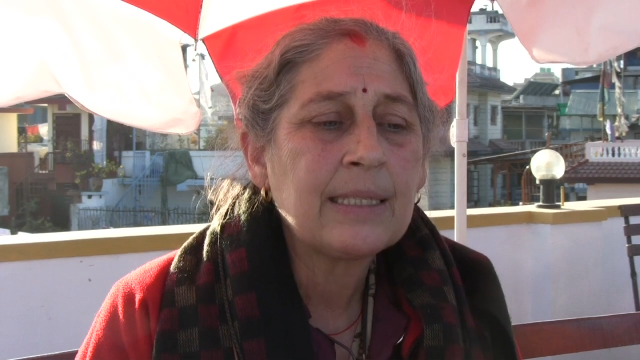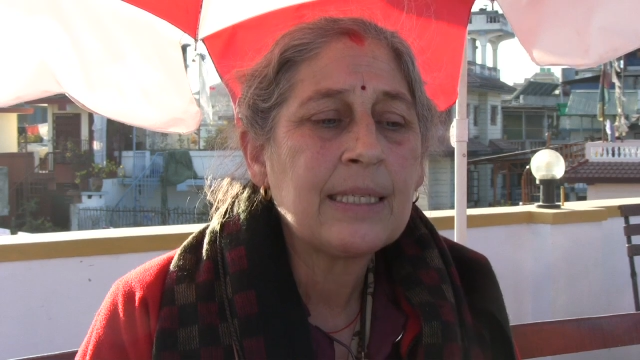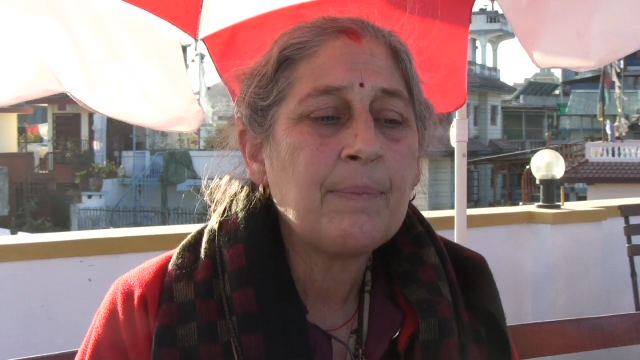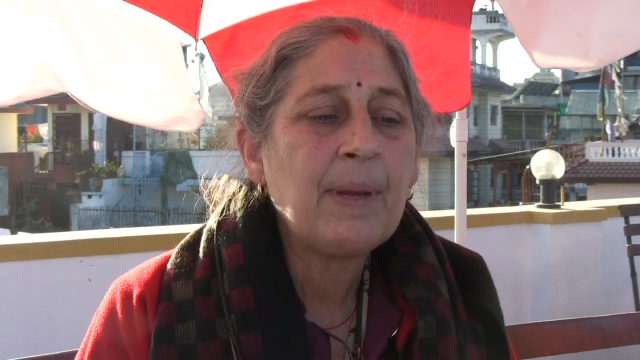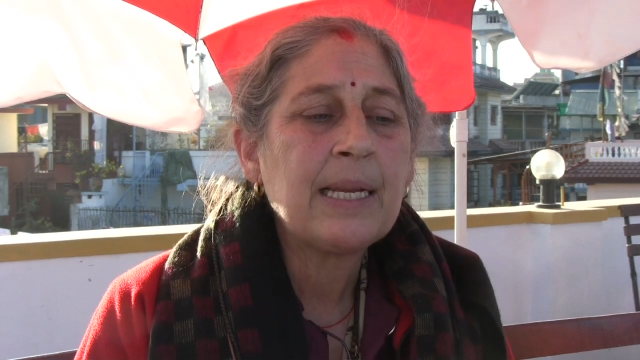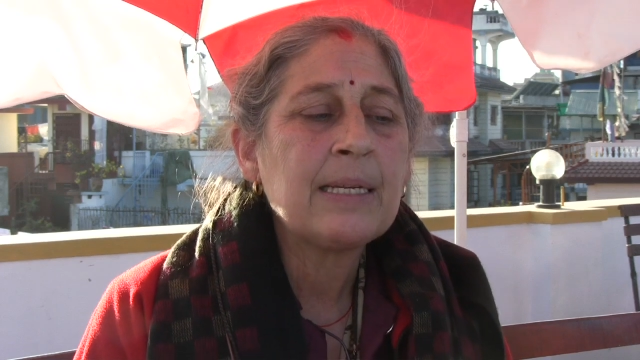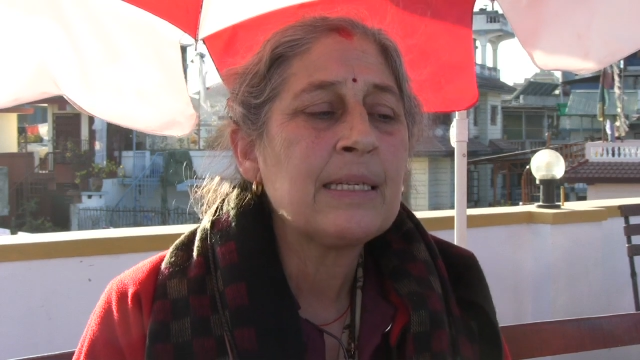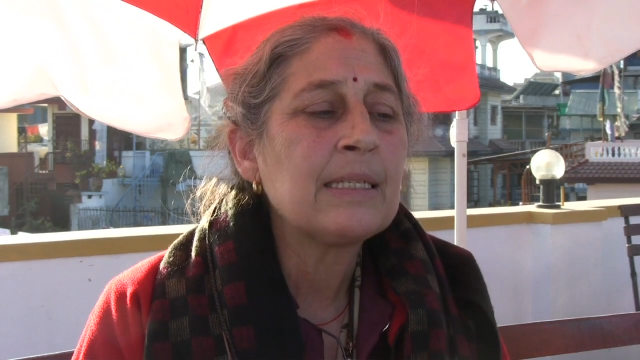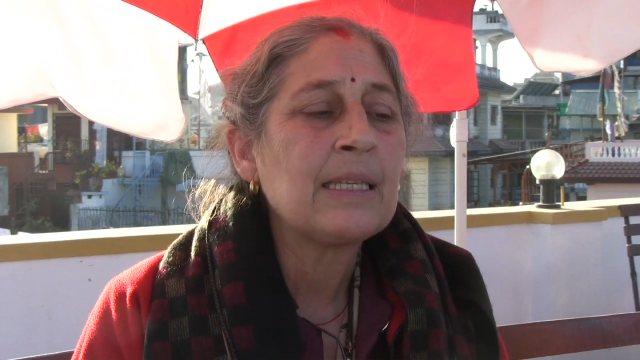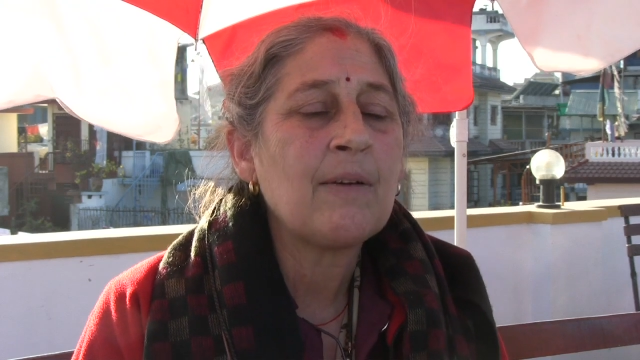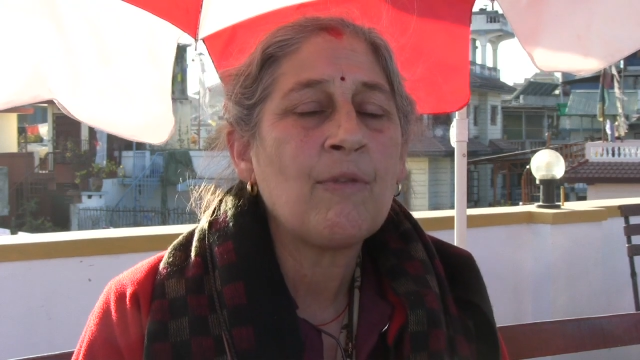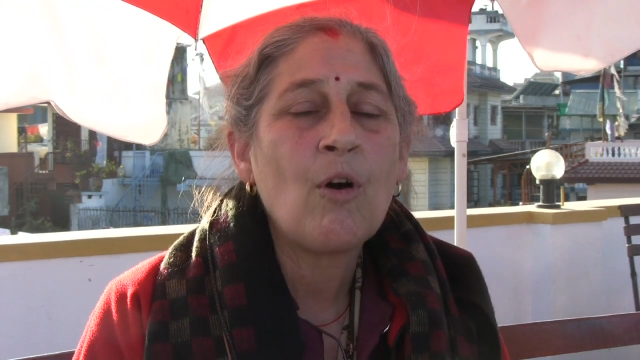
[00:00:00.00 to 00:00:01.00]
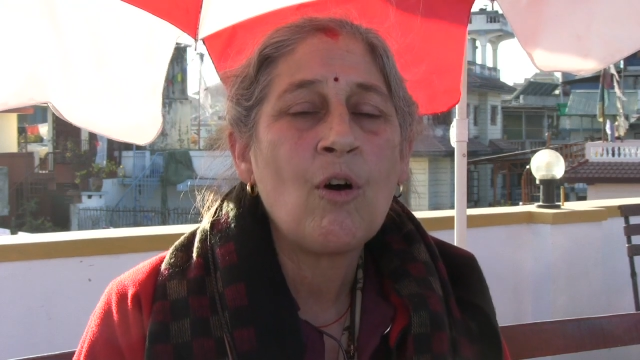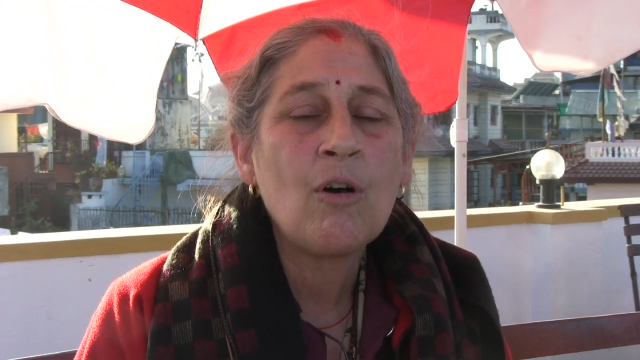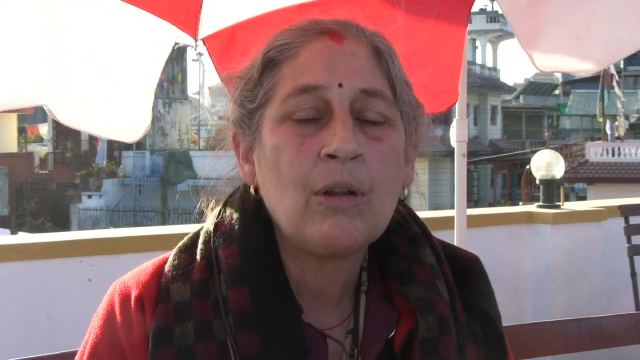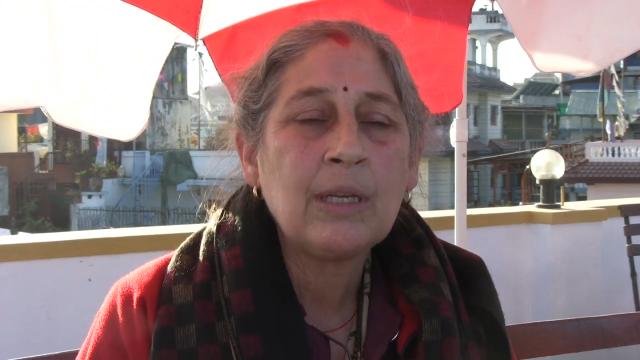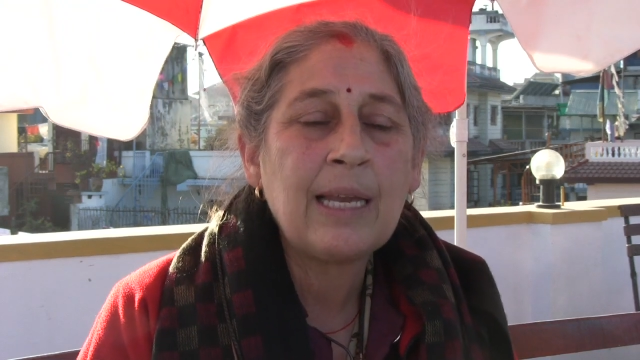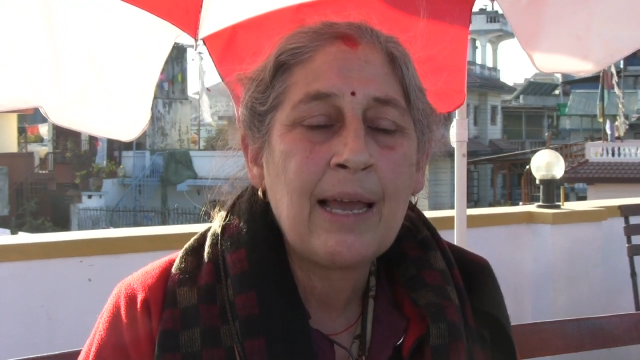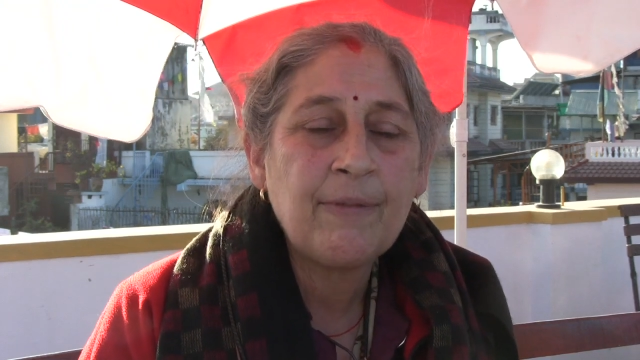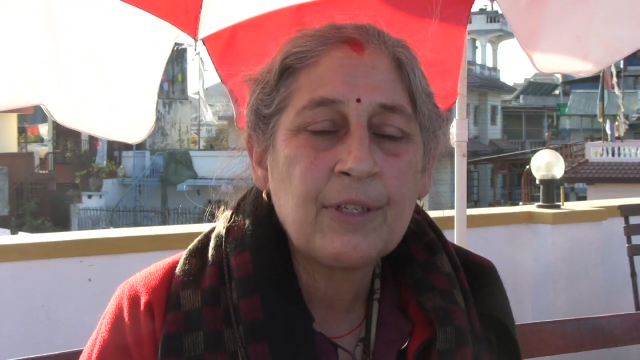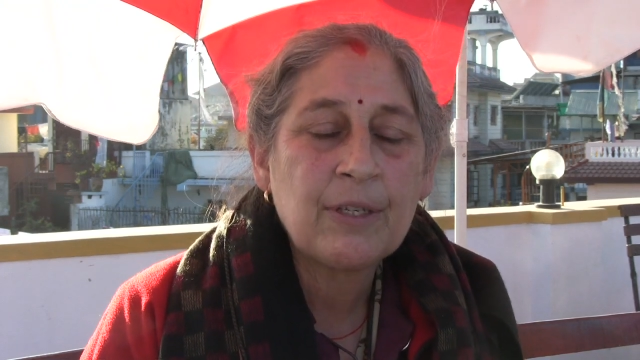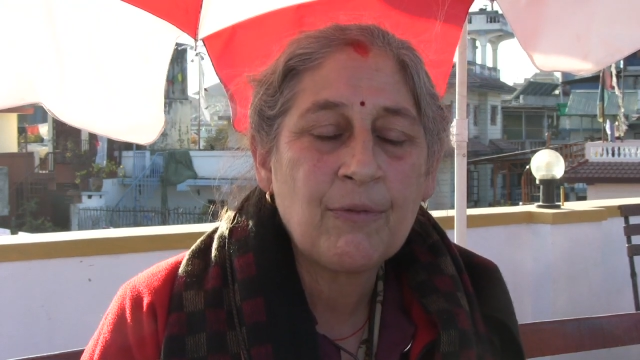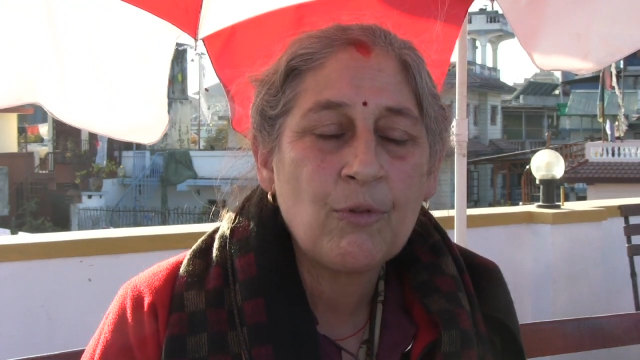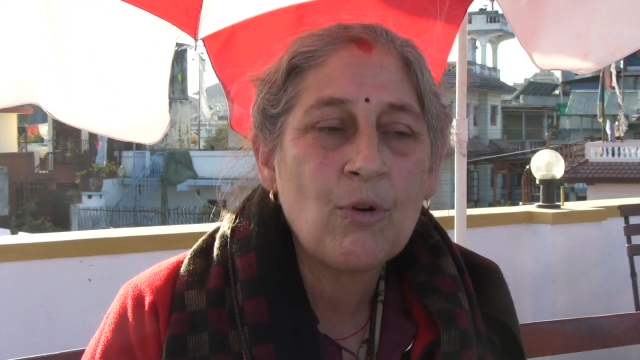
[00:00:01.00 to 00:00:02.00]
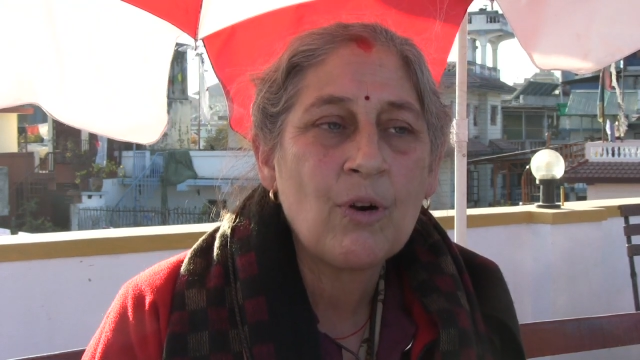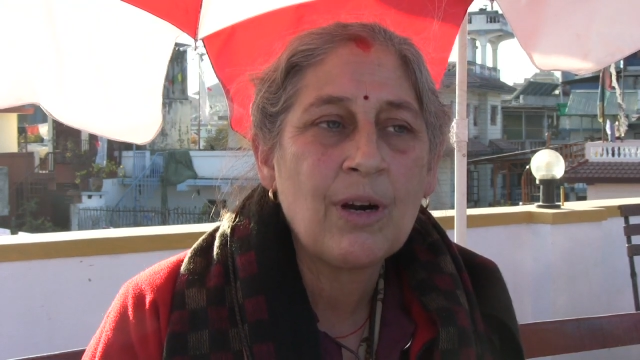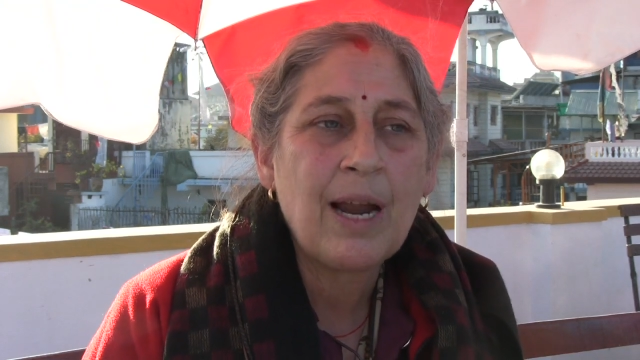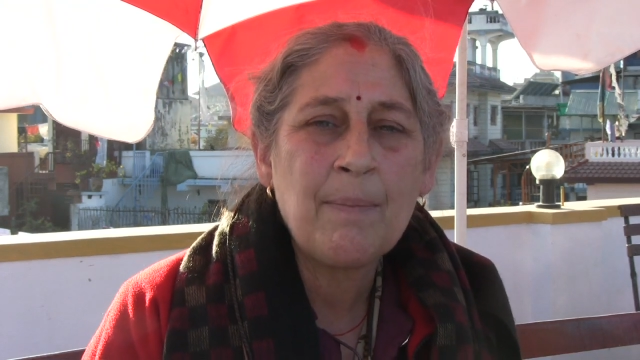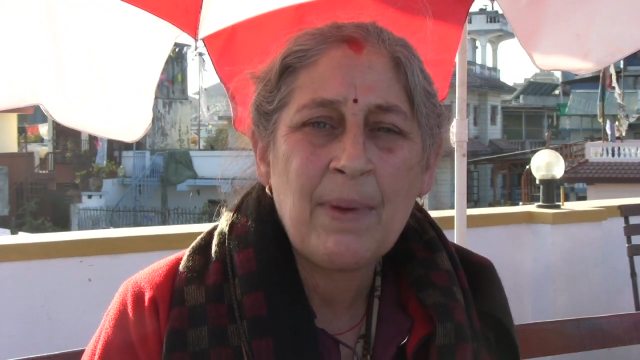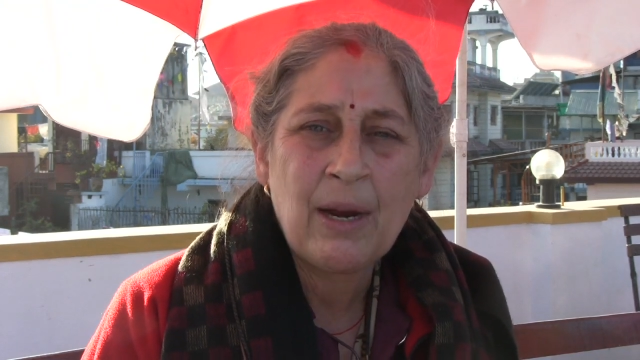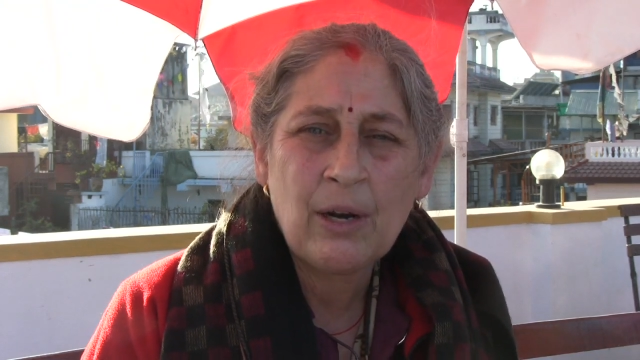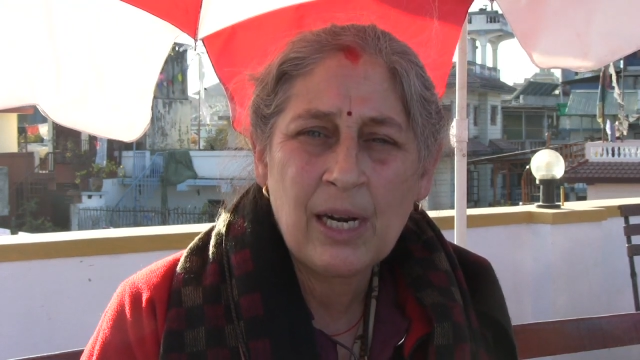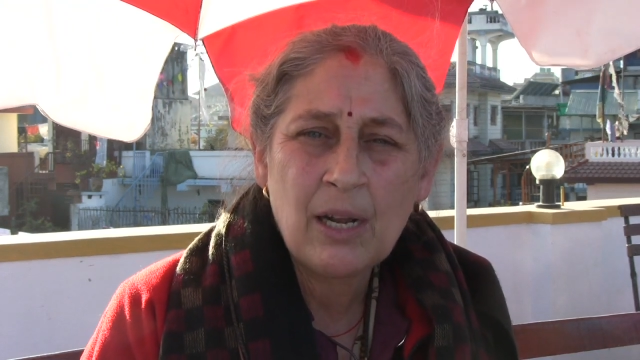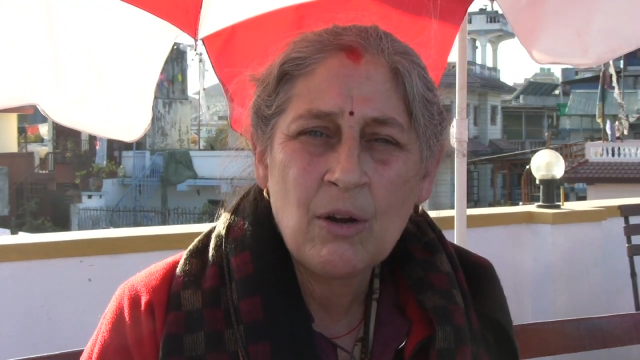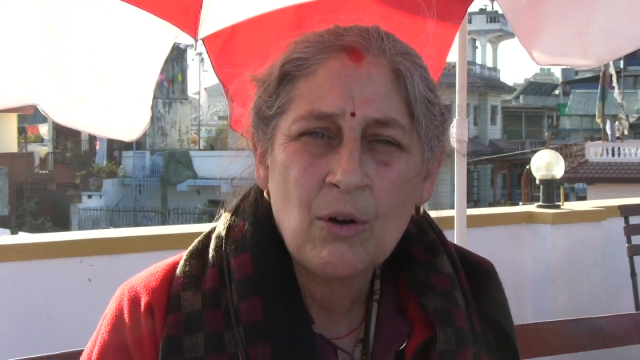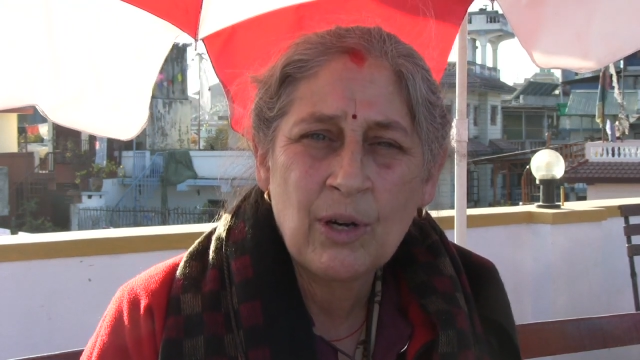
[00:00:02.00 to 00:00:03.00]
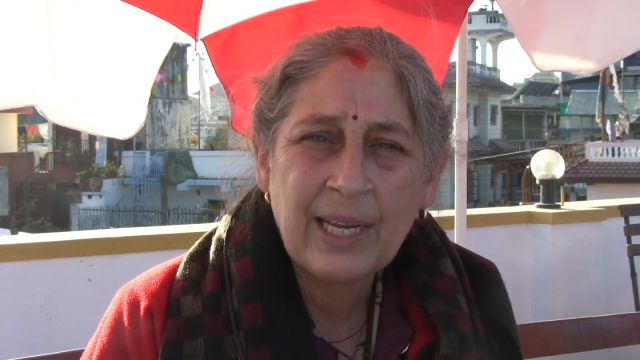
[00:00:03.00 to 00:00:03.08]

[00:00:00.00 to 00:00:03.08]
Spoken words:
Tibetans have all left for America